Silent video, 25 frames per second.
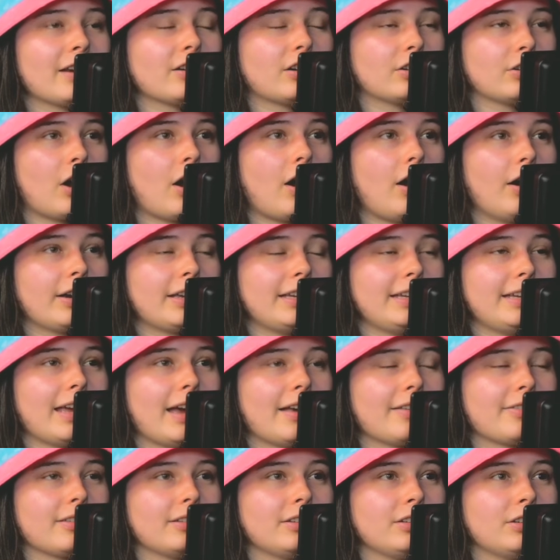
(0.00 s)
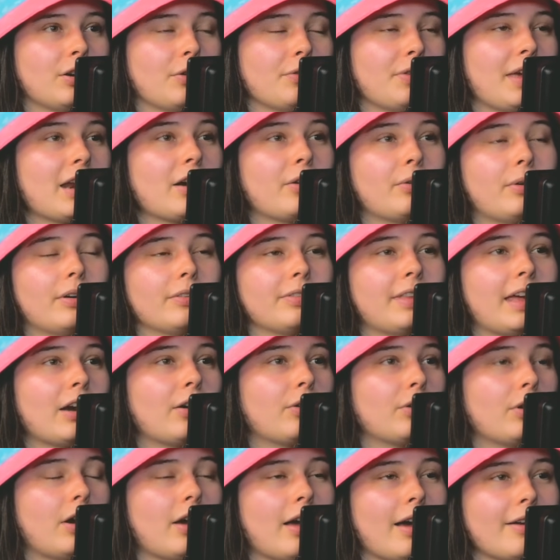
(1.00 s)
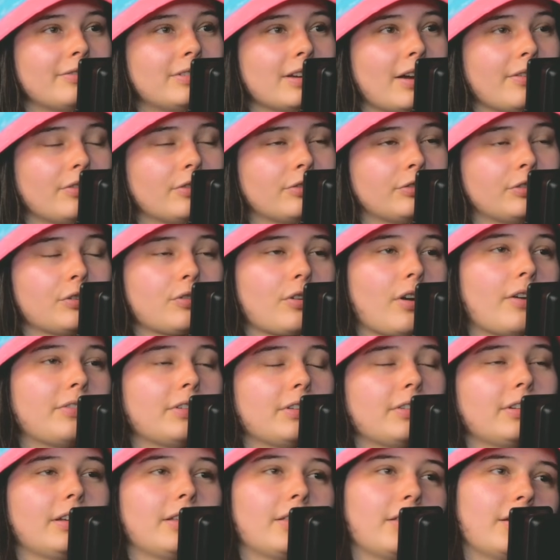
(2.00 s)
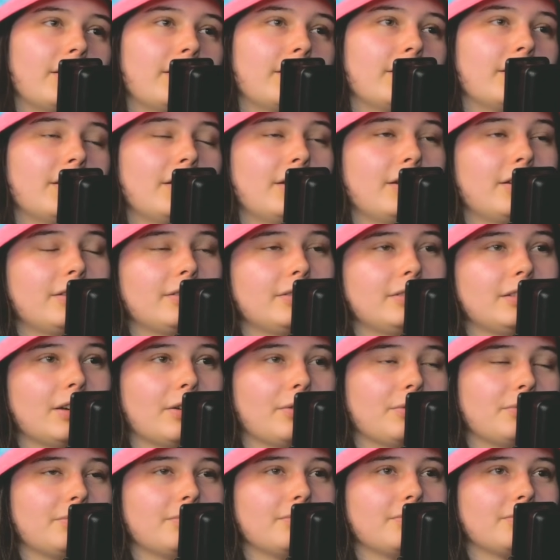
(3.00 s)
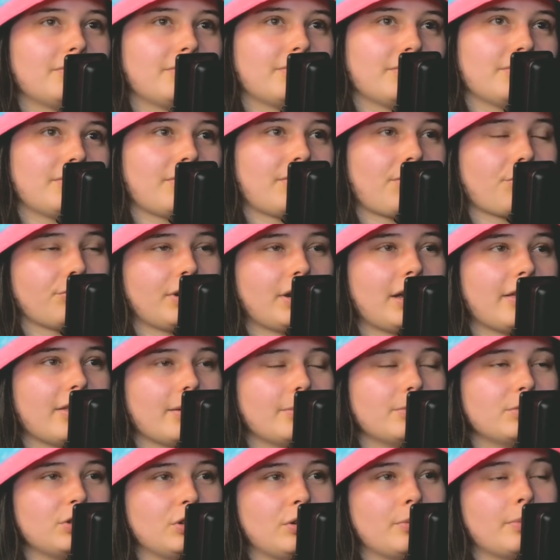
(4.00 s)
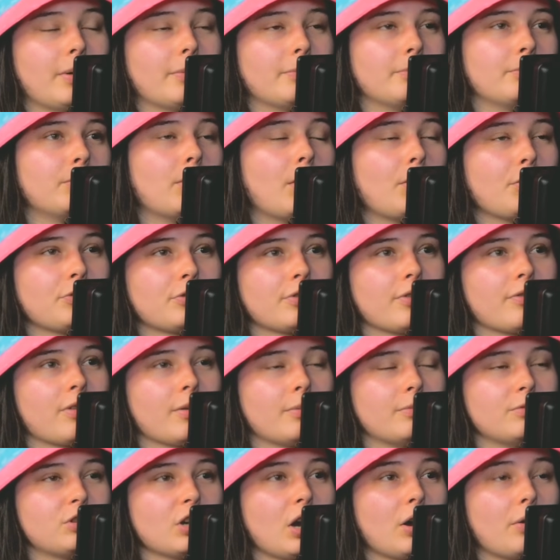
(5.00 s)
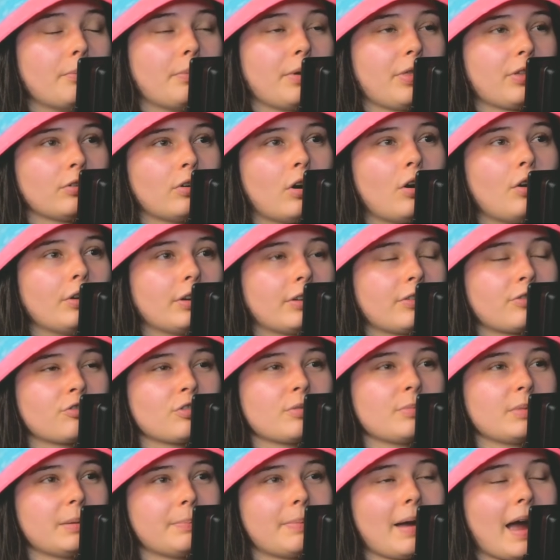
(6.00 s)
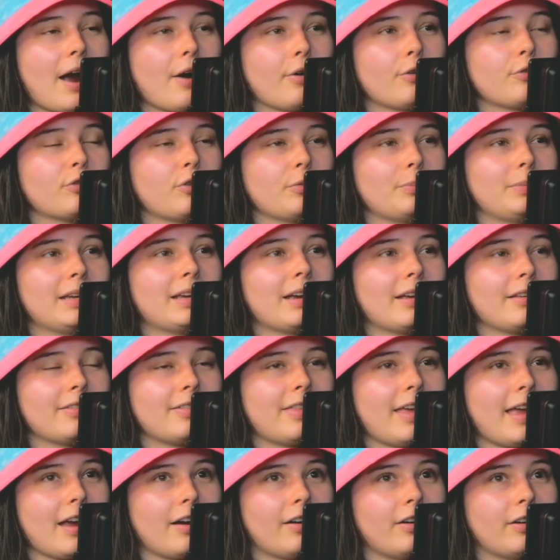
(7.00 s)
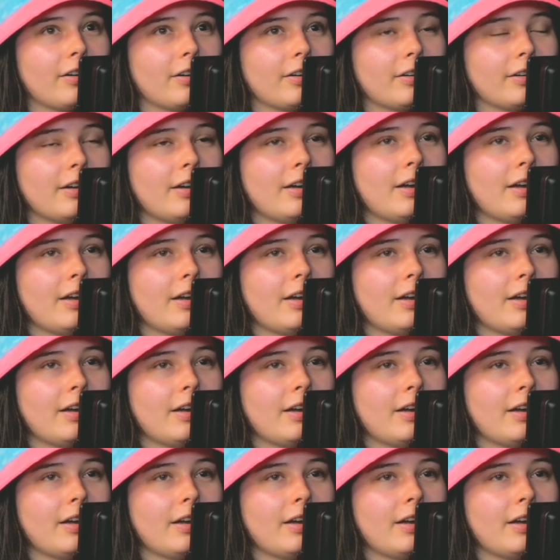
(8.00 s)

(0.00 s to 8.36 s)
on Haki as, they don't all have devil fruits. Obviously the, 3 of them do, but most of them don't, but they're all extremely powerful because they are